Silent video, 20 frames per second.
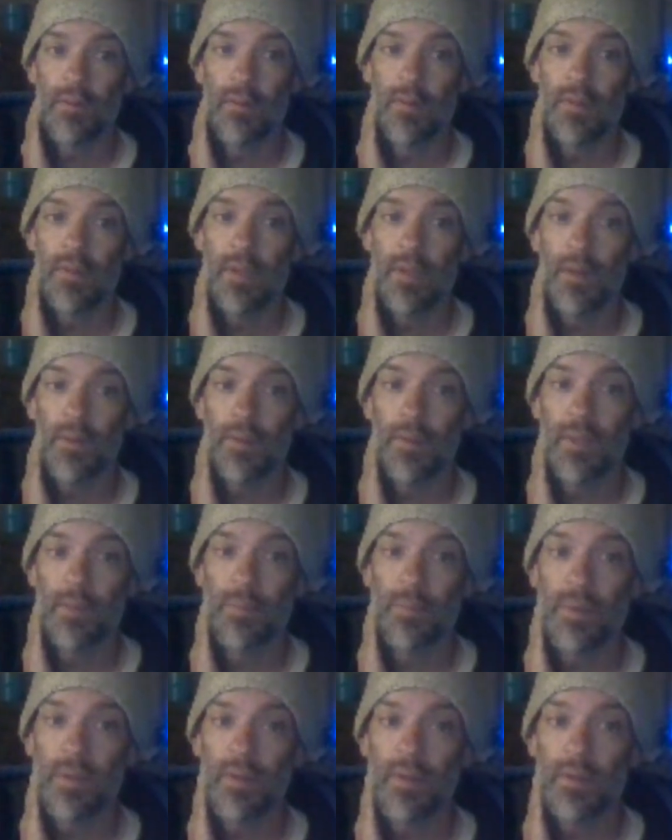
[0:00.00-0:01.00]
Is that why they
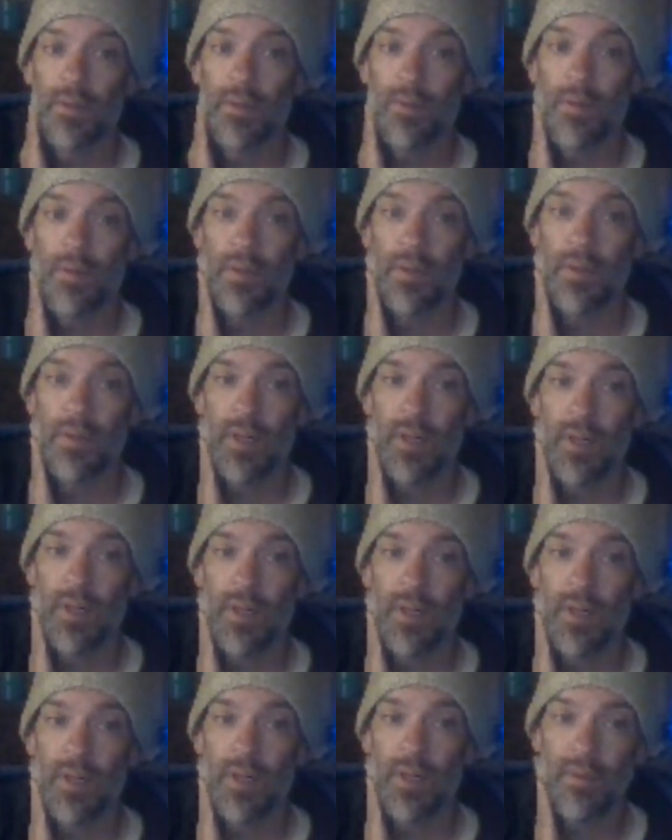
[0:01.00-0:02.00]
put it into
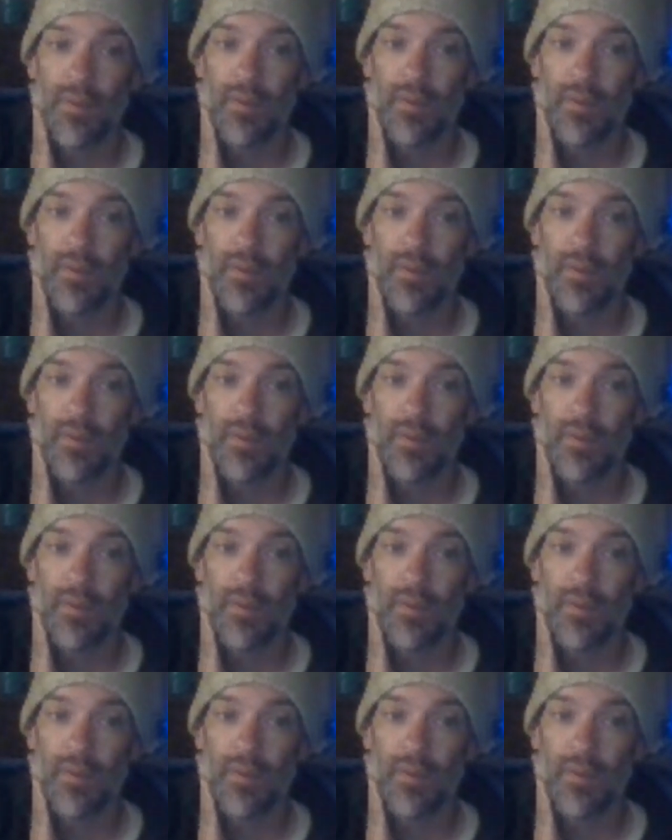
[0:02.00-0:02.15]
quotations?